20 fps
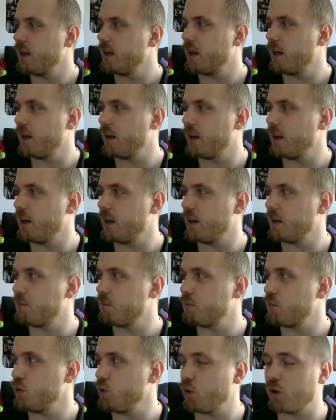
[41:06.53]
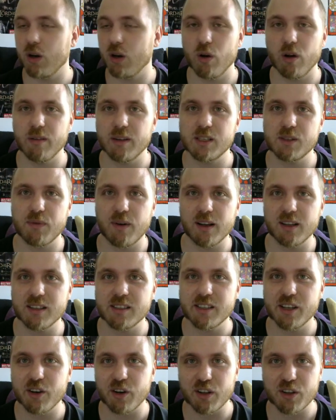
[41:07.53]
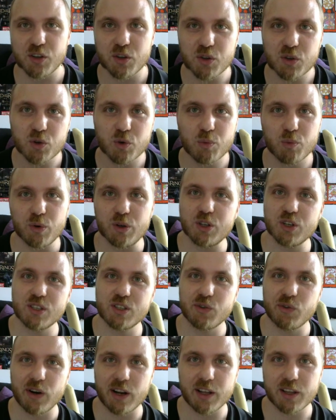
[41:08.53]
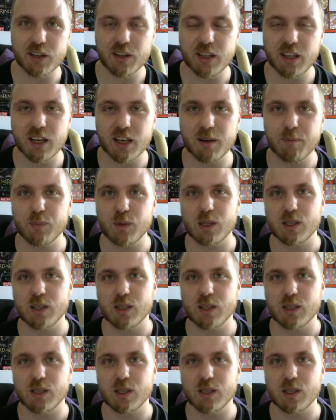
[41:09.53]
And you can always find us here on YouTube, which is a great idea.